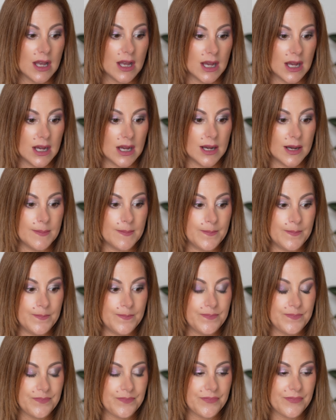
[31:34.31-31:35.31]

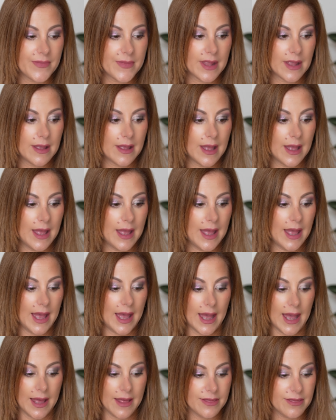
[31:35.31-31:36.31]

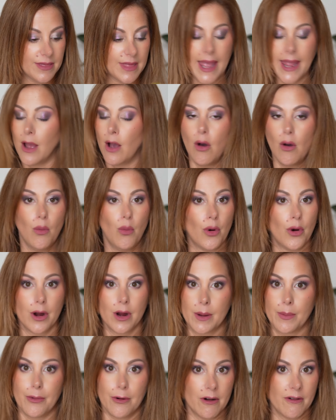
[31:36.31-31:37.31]
They all
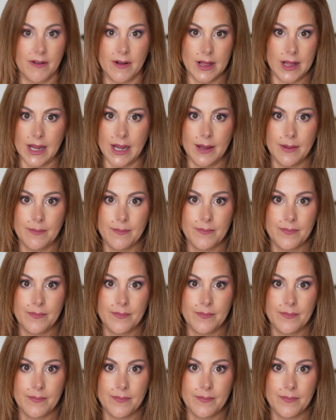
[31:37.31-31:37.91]
work perfectly.